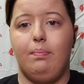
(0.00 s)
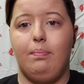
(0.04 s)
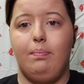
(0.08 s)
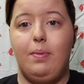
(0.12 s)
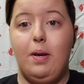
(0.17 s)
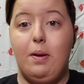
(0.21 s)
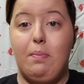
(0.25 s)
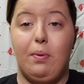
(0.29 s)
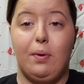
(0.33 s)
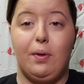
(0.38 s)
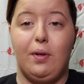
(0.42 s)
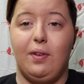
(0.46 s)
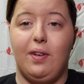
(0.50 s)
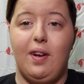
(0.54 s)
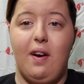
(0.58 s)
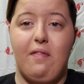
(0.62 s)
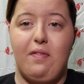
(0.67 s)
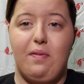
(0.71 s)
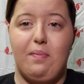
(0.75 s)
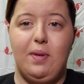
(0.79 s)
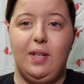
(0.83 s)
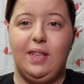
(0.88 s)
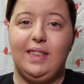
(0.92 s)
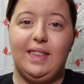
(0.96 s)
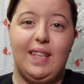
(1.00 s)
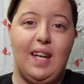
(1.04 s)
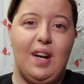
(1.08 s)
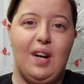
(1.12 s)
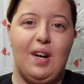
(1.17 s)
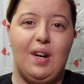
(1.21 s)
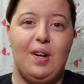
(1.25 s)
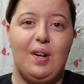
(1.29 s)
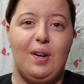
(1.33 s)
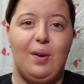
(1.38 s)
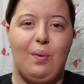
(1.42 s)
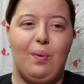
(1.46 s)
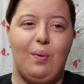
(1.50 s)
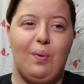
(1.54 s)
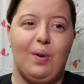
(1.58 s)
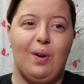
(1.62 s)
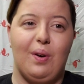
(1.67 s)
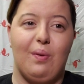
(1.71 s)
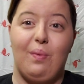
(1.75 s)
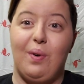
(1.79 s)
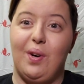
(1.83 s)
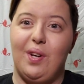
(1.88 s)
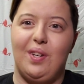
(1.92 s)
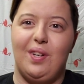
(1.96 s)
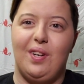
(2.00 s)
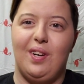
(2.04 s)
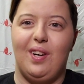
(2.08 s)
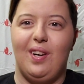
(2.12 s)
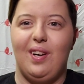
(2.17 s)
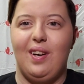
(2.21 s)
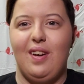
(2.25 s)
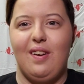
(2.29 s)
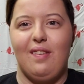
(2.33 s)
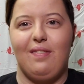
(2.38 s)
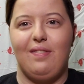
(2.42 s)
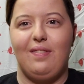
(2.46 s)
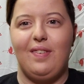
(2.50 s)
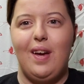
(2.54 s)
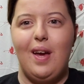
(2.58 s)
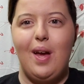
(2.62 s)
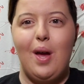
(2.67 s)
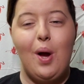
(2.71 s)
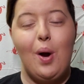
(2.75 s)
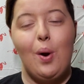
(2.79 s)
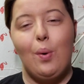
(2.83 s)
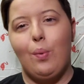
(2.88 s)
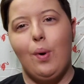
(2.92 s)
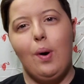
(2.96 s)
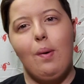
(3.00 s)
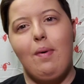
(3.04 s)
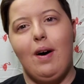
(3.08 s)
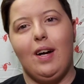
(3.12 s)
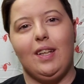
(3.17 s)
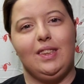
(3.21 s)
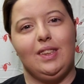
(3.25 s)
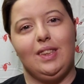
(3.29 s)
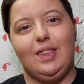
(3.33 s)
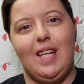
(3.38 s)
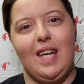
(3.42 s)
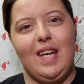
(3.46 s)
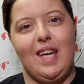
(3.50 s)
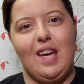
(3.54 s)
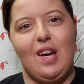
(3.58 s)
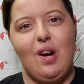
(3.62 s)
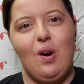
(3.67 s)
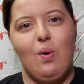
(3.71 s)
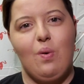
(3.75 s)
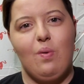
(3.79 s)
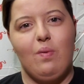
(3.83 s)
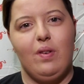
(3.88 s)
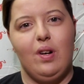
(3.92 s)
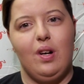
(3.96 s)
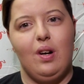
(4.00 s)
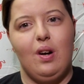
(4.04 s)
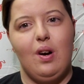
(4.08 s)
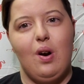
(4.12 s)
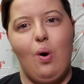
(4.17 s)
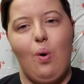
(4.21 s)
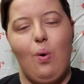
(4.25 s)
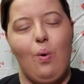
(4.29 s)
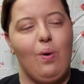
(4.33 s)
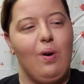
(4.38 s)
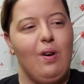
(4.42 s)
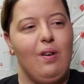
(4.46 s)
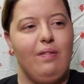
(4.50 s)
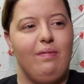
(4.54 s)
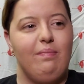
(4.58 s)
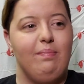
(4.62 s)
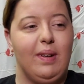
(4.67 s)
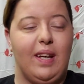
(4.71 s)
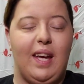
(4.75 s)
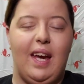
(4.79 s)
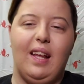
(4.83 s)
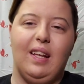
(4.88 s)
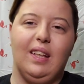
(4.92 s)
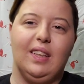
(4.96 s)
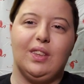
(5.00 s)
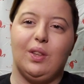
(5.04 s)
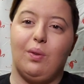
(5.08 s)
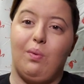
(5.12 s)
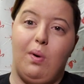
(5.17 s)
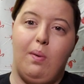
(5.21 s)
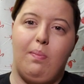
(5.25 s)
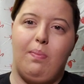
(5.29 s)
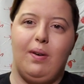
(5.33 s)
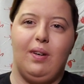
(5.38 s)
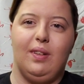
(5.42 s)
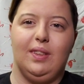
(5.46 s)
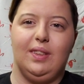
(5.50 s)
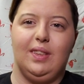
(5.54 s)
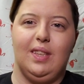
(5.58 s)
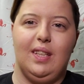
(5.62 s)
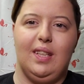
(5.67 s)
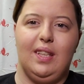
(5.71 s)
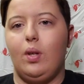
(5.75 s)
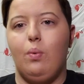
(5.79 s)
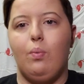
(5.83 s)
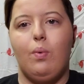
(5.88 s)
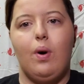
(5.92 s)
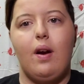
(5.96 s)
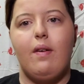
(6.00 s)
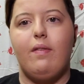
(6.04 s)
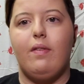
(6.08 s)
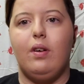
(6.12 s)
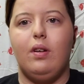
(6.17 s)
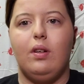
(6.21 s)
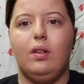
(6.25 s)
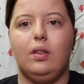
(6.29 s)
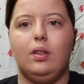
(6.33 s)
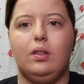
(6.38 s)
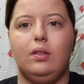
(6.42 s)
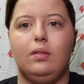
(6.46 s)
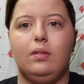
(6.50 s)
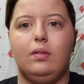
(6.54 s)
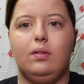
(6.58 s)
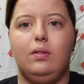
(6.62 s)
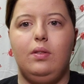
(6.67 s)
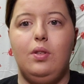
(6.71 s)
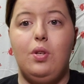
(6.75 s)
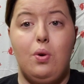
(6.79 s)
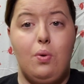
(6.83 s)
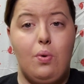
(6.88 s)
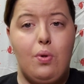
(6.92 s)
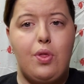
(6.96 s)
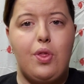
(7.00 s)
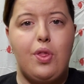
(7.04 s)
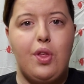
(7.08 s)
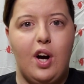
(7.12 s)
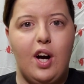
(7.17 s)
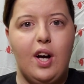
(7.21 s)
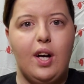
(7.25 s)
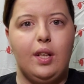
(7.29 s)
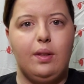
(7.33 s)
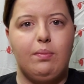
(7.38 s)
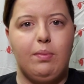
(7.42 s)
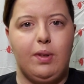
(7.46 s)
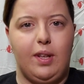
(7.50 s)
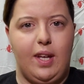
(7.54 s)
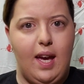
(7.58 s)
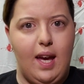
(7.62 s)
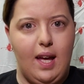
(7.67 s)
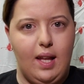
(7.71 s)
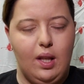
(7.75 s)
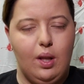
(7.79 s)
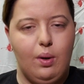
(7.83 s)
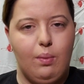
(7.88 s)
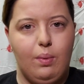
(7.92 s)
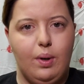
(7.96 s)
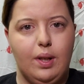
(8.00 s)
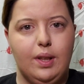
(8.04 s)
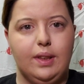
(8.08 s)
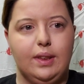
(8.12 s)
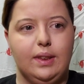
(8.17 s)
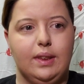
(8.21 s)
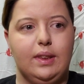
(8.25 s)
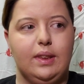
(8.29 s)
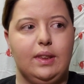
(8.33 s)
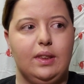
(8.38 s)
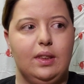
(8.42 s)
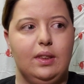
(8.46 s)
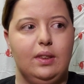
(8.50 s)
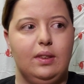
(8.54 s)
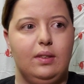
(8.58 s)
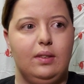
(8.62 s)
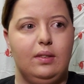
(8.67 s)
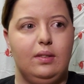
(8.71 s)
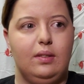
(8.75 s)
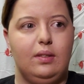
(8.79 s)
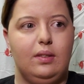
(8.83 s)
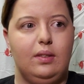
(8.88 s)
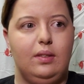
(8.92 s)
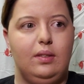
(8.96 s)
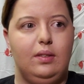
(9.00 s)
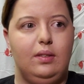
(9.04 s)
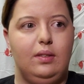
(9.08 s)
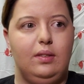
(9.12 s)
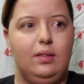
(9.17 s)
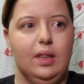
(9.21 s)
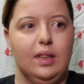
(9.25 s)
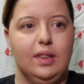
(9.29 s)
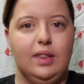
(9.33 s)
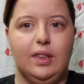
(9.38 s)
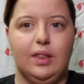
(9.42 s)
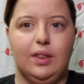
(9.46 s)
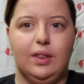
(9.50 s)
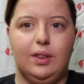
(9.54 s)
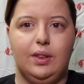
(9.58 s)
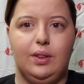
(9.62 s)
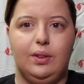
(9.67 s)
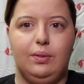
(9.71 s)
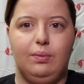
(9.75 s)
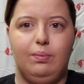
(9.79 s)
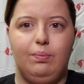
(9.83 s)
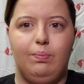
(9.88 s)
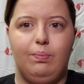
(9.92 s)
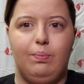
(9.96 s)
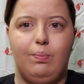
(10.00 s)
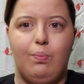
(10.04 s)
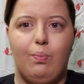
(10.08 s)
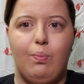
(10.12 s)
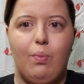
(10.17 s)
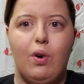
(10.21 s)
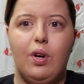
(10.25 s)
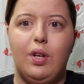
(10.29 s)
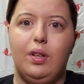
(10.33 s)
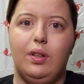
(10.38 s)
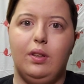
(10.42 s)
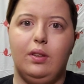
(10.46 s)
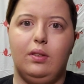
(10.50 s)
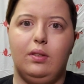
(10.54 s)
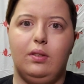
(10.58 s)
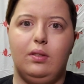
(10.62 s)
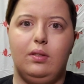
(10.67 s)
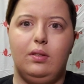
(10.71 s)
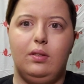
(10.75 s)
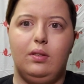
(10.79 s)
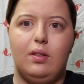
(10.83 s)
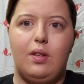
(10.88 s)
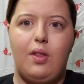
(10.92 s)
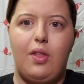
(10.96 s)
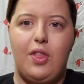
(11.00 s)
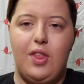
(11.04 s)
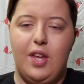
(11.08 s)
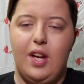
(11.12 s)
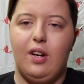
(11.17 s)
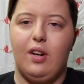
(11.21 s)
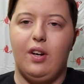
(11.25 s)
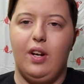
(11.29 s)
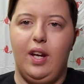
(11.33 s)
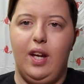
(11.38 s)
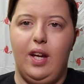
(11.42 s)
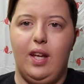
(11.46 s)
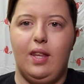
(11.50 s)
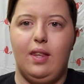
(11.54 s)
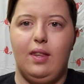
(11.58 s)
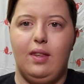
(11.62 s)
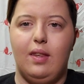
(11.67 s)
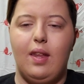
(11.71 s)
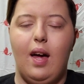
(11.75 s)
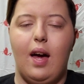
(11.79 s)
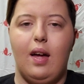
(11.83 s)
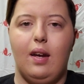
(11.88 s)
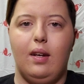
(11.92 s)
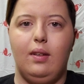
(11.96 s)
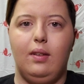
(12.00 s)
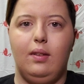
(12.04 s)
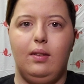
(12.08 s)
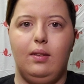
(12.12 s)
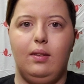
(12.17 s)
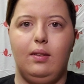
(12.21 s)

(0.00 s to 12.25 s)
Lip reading: People don't have to be scared or wonder if robots are taking over or if Miquela's a real person. Whatever you thought Miquela was, this is one theory that